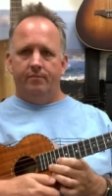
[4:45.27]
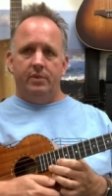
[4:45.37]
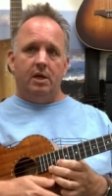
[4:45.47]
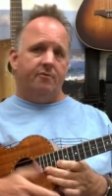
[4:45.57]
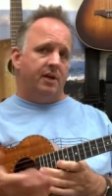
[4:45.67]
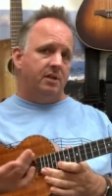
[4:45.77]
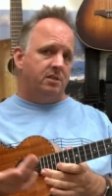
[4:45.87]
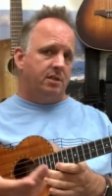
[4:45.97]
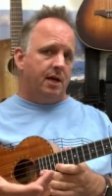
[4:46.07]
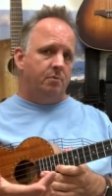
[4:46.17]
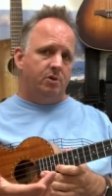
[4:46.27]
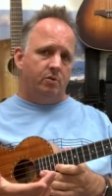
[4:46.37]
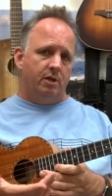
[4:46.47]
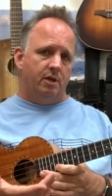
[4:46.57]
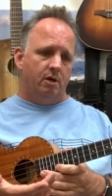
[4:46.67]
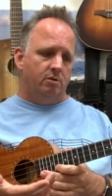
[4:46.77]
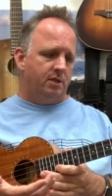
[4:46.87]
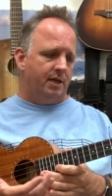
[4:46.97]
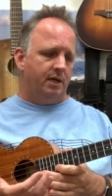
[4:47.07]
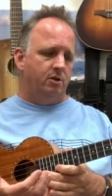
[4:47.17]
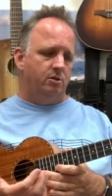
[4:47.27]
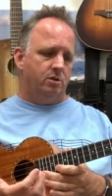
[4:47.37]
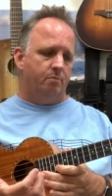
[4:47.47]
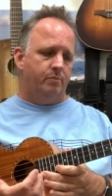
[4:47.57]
if I can slide between the notes and I can do some